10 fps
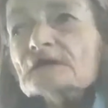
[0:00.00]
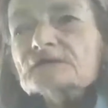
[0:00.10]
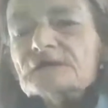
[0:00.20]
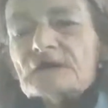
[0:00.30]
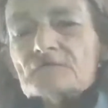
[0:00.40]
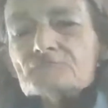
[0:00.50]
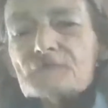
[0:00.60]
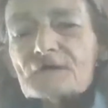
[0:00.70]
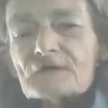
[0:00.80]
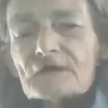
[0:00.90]

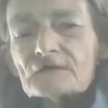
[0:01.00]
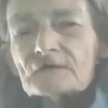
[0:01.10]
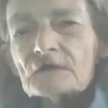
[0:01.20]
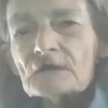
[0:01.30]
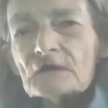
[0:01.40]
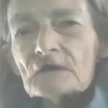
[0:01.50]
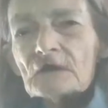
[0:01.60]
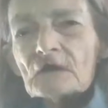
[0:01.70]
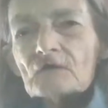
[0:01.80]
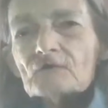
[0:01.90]
Inland Empire.
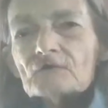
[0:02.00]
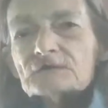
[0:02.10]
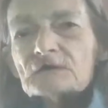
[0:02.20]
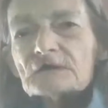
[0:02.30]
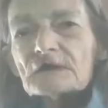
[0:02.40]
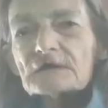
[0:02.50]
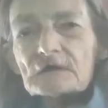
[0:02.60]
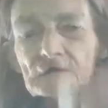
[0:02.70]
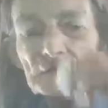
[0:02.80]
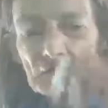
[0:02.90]
Hold
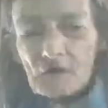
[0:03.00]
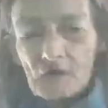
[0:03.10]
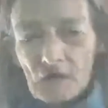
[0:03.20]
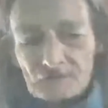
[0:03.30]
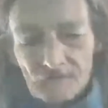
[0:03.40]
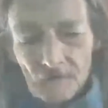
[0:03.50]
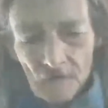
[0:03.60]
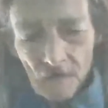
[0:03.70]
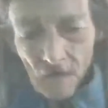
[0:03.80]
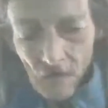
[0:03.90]
on, I got a cough.